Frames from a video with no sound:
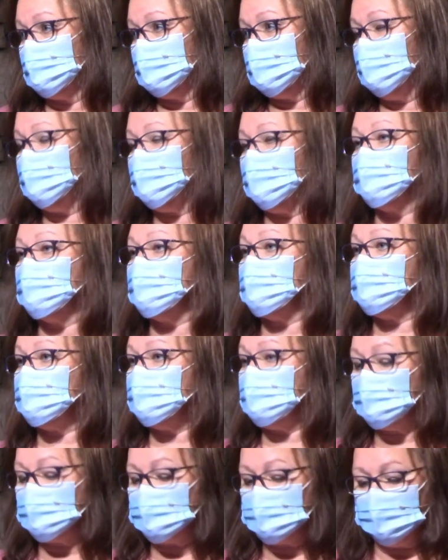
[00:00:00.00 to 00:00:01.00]
If I'm going
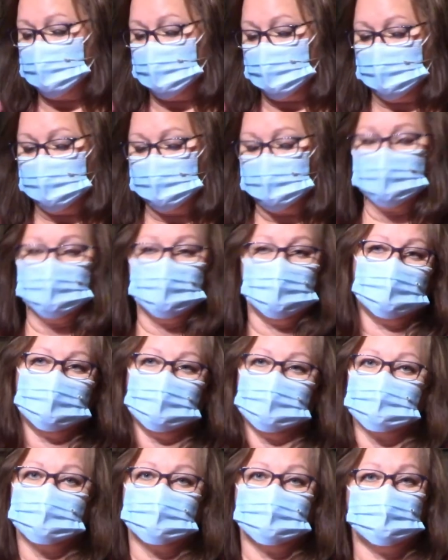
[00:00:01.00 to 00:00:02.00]
to teach the Bible, I
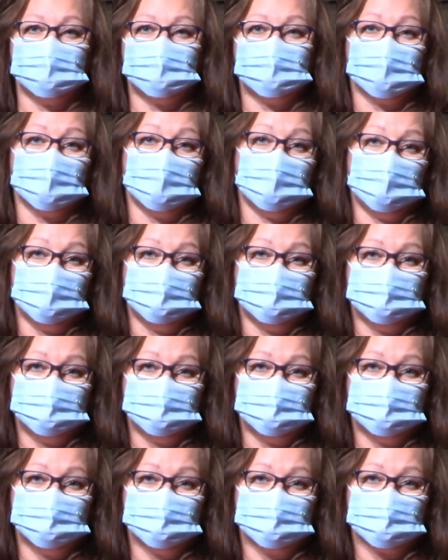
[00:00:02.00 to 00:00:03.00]
got to teach it
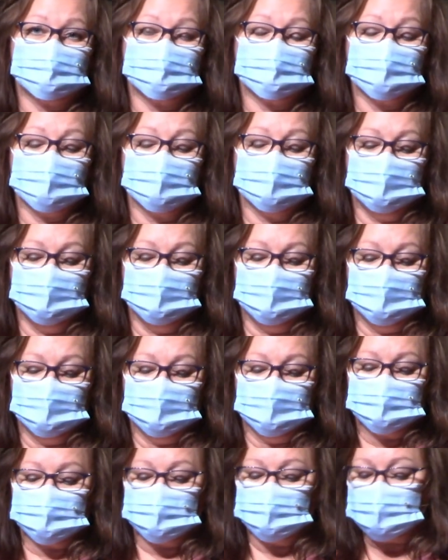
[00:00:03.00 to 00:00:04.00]
all.
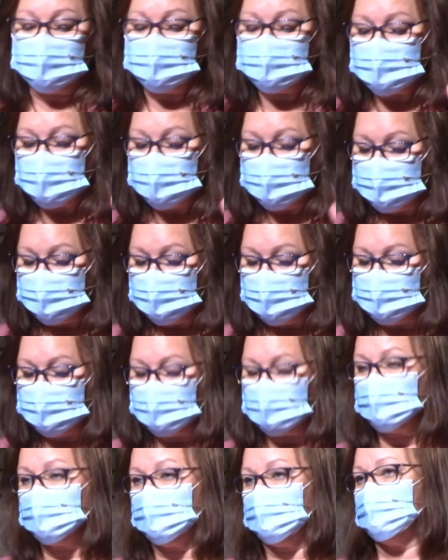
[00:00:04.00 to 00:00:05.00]
So these
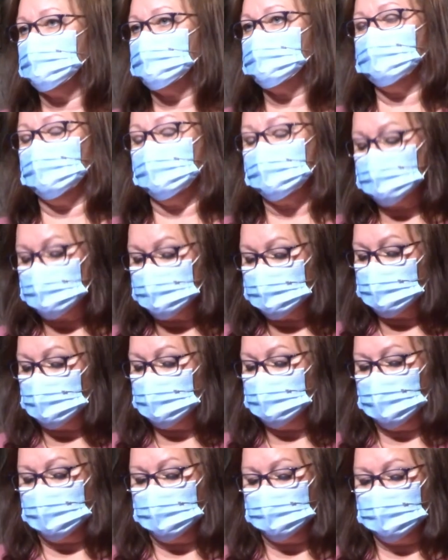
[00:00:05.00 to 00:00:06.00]
commitment cards, yes,
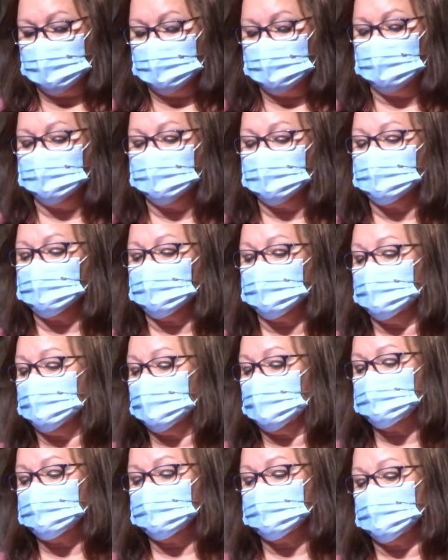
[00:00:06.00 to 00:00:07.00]
they're about money, but they're
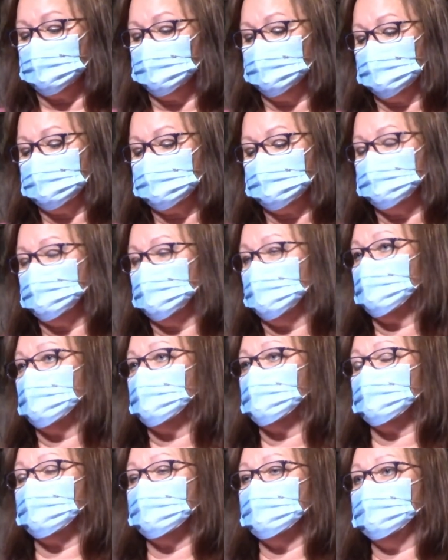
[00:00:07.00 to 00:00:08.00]
about so much
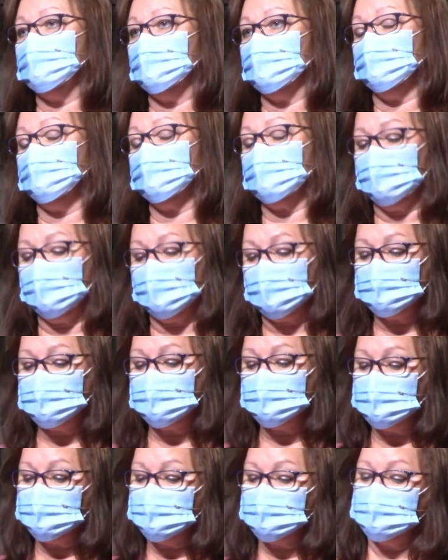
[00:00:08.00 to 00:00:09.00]
more. They're about
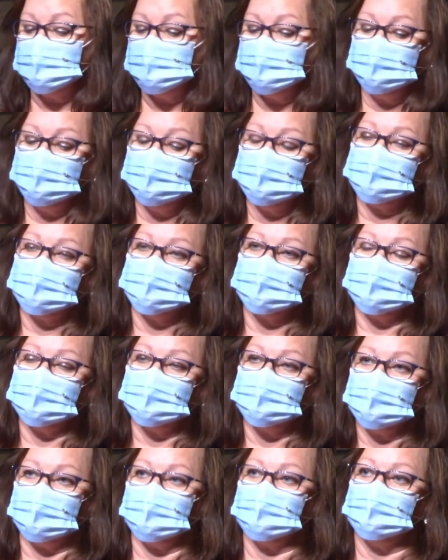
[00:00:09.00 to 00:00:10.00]
how you choose
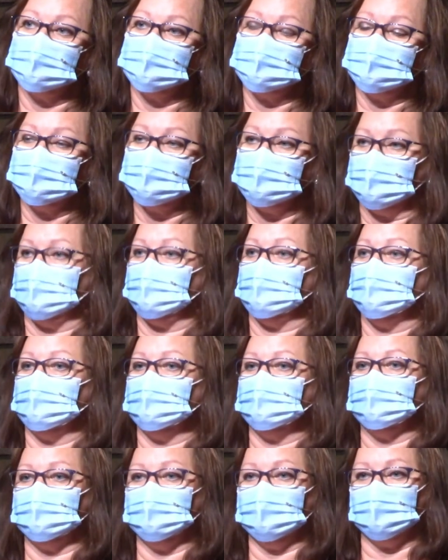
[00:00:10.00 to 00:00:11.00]
to return to
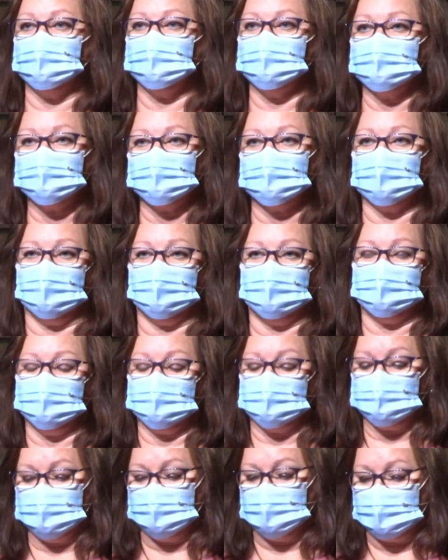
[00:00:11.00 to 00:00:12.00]
God that which God
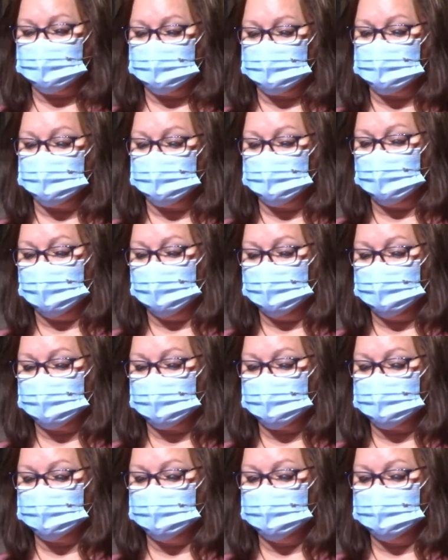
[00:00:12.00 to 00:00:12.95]
has blessed you with.